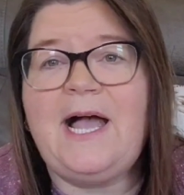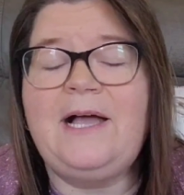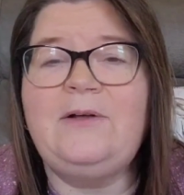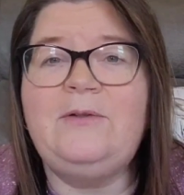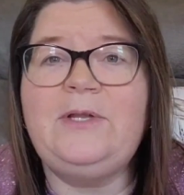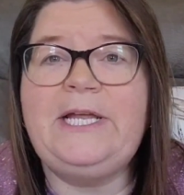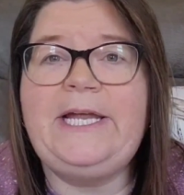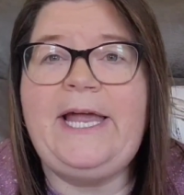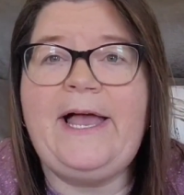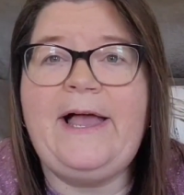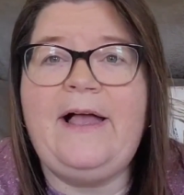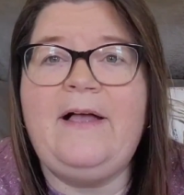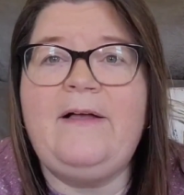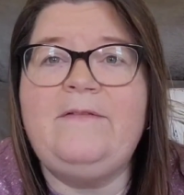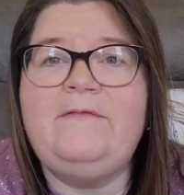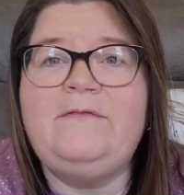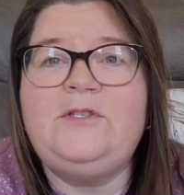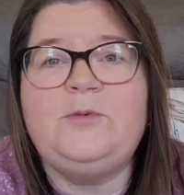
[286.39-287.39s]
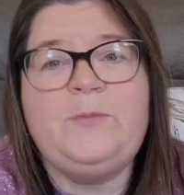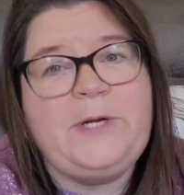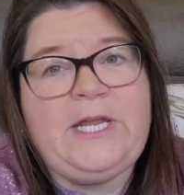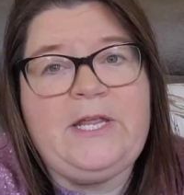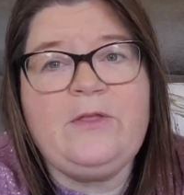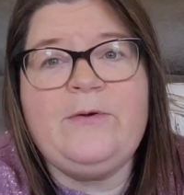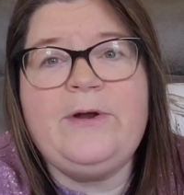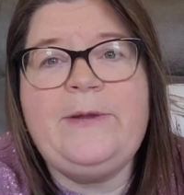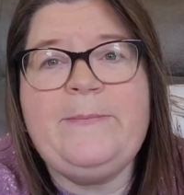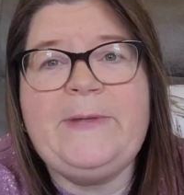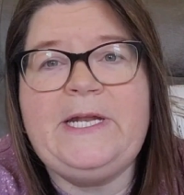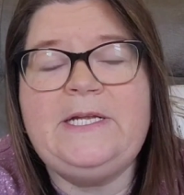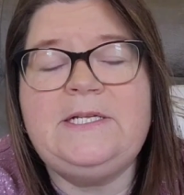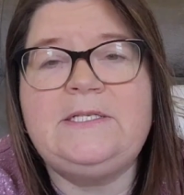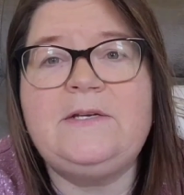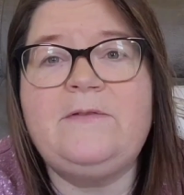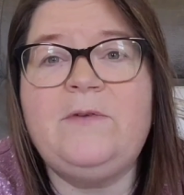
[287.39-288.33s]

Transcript: I only have 23 minutes